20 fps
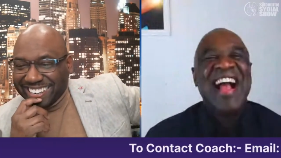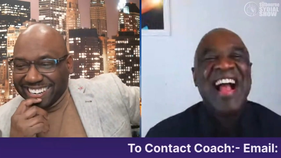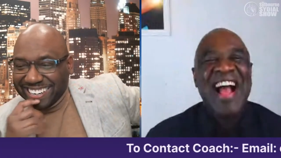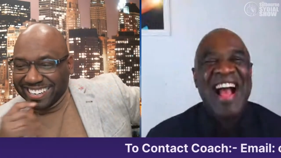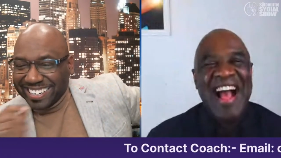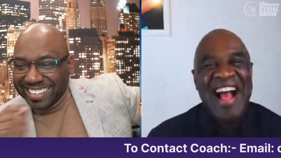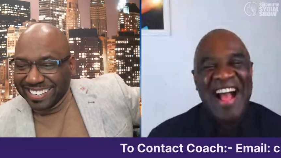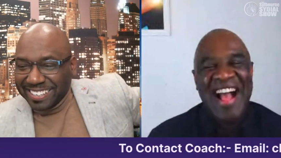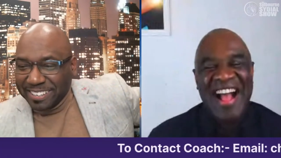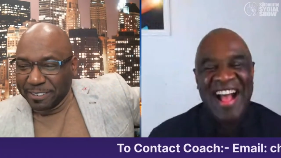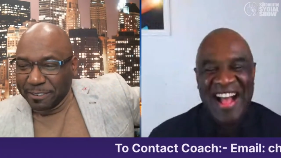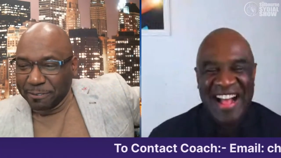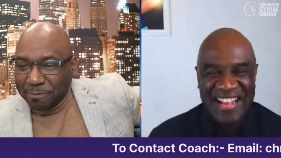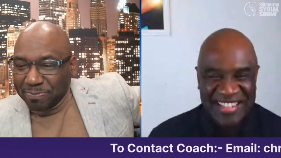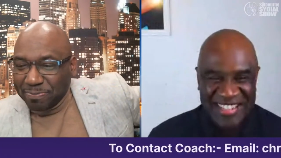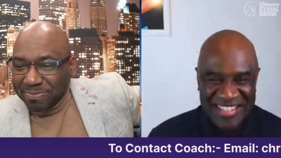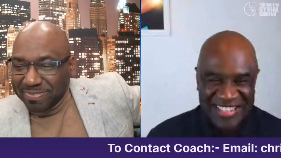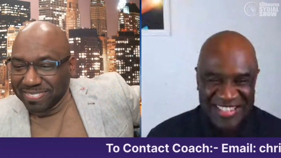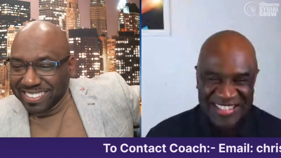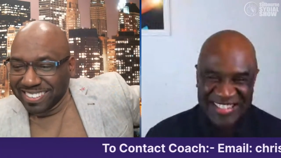Speaker 1: there you go.
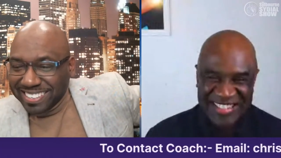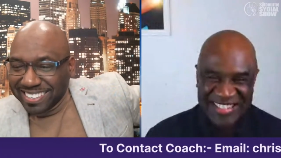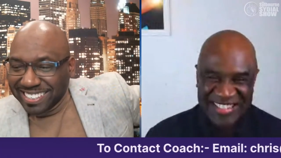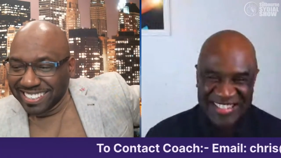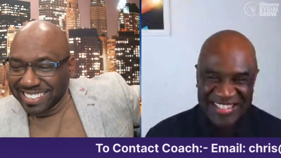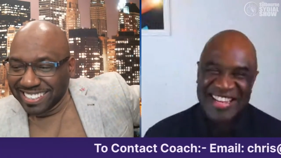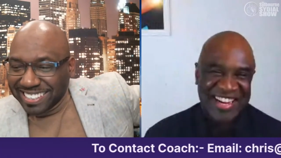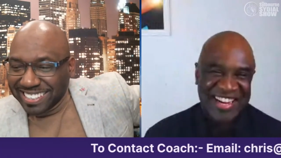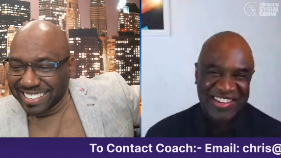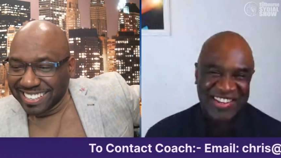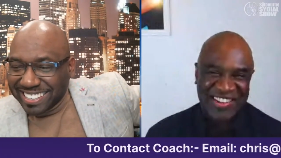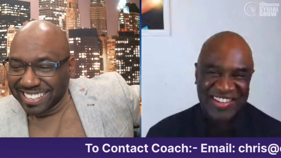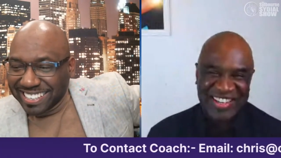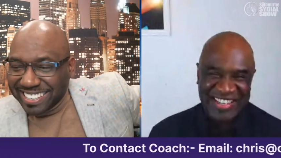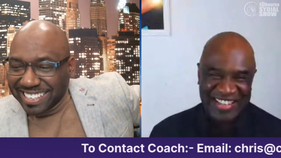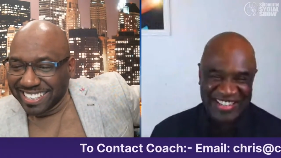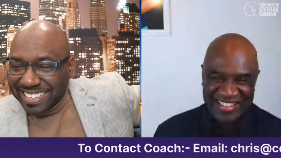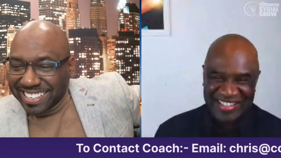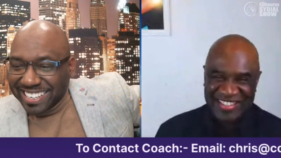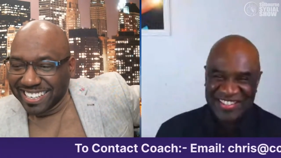Got a few
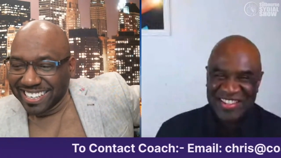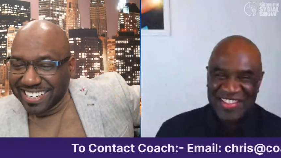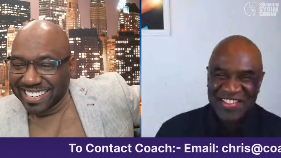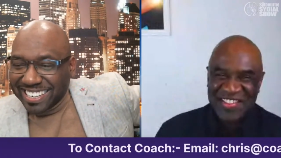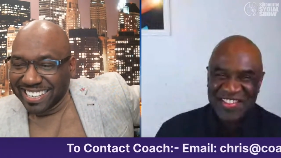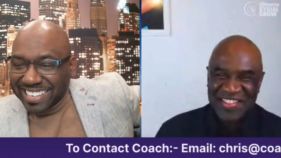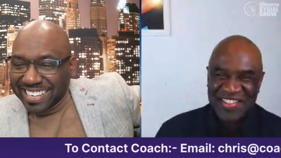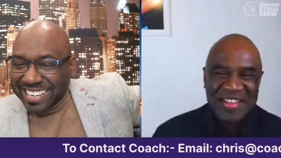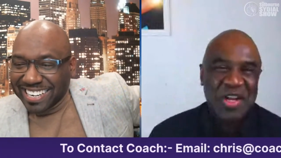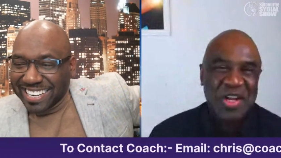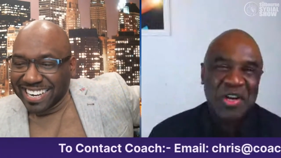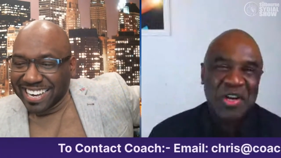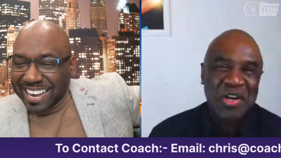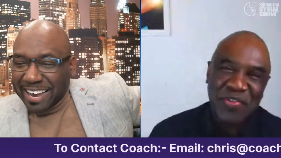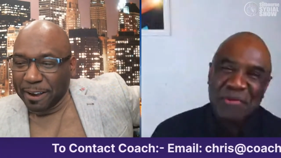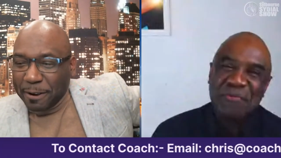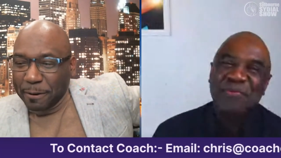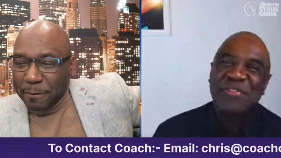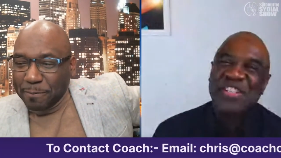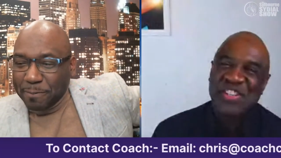studios, yeah. I know.
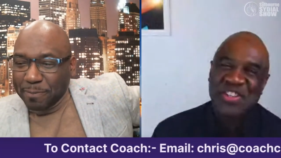